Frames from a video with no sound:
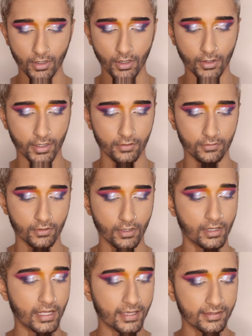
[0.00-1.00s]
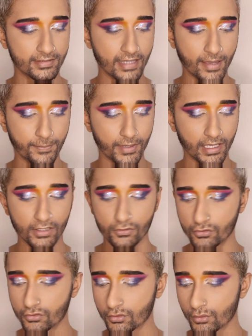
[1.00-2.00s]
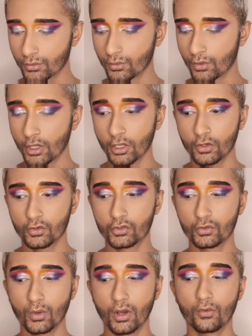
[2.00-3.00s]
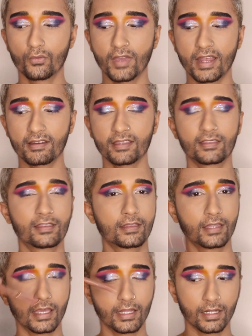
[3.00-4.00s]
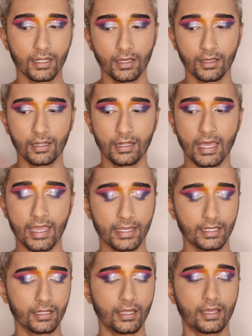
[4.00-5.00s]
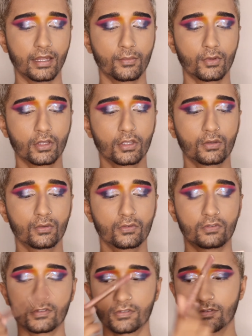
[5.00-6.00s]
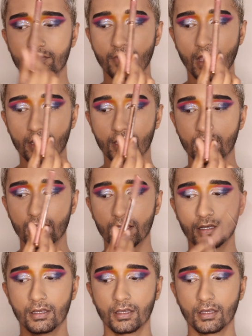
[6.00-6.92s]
Okay, so the next step is to do a very thin line, and I'm going to use the Sivanna